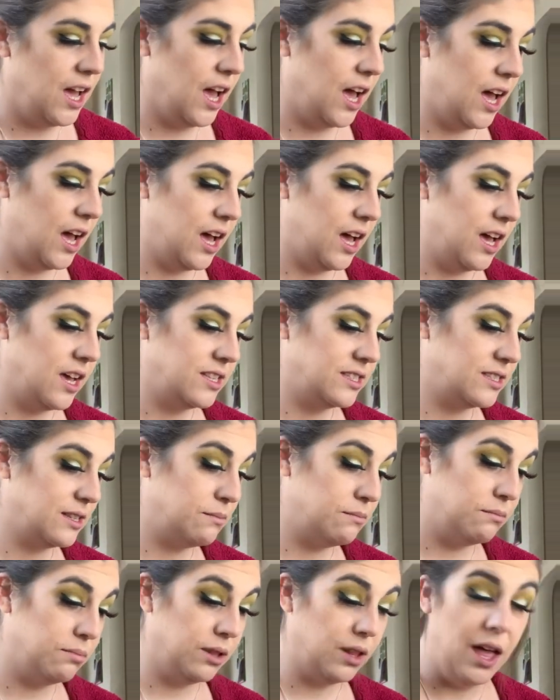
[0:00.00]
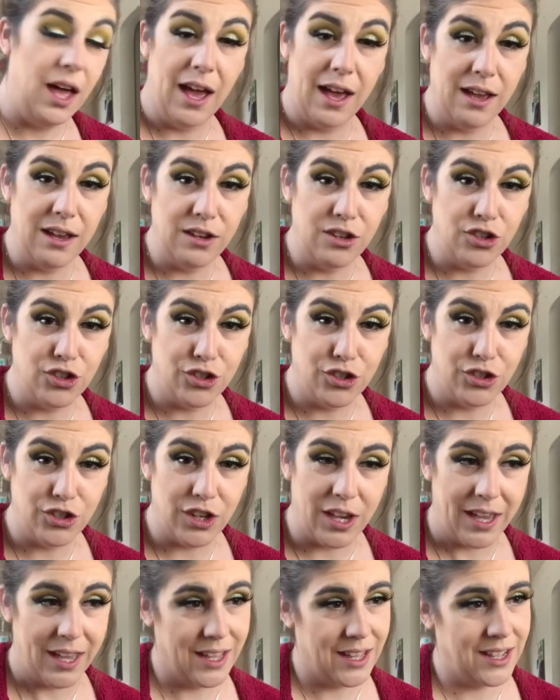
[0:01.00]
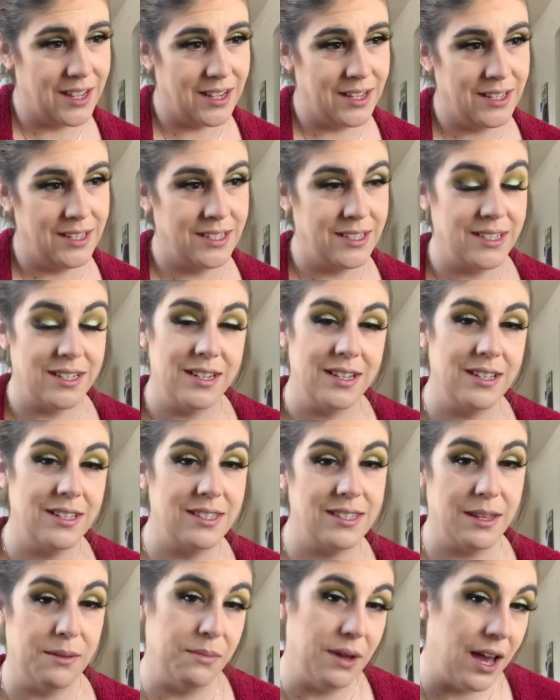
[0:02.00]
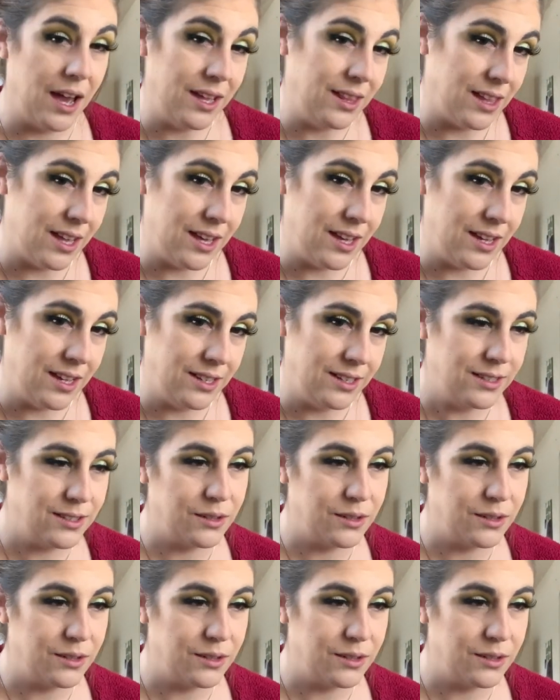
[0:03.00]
forgot, some blush and some highlight.